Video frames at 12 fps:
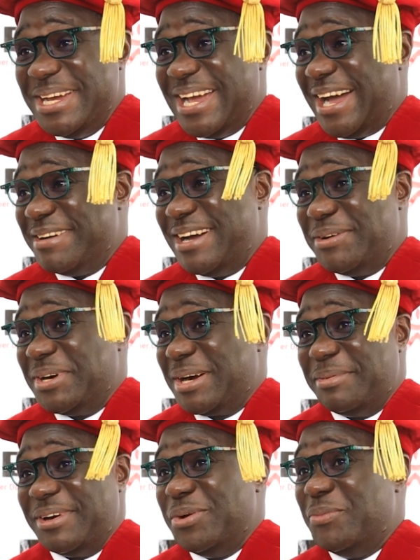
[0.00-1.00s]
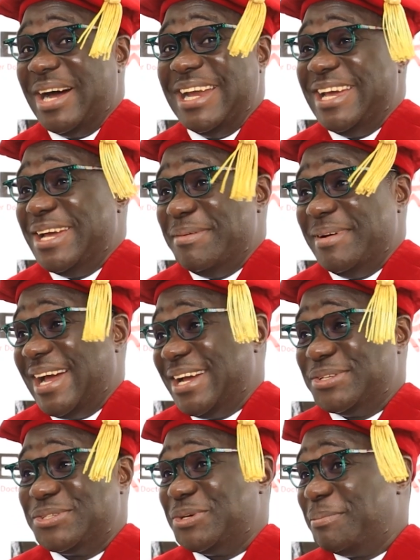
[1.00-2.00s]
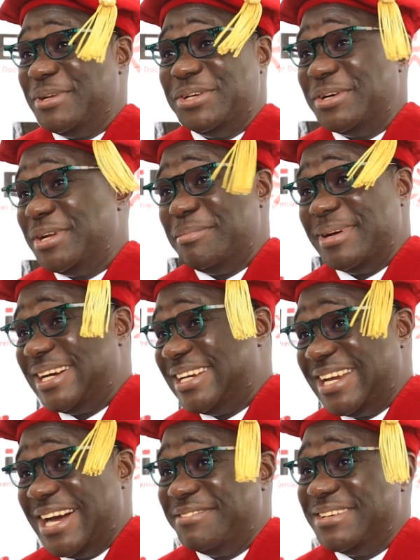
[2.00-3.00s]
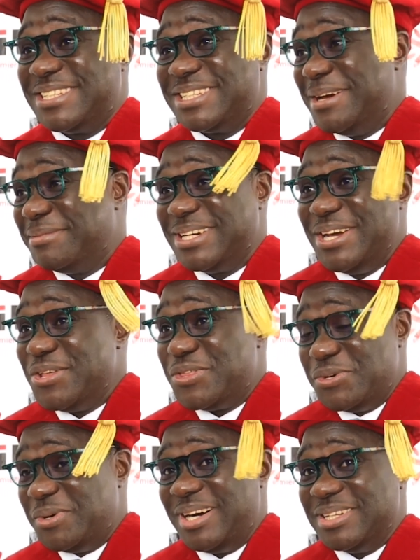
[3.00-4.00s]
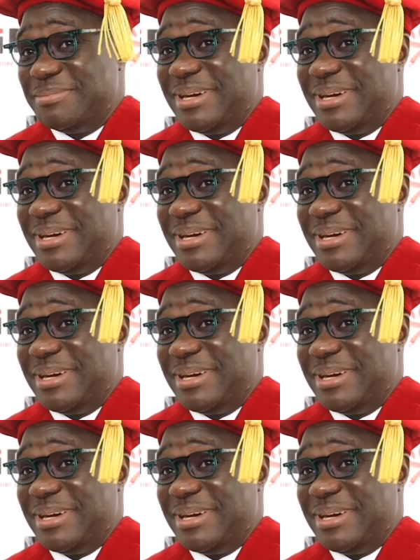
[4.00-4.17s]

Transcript: I woke up around 1 a.m. and I stopped it on the bed and I haven't slept throughout.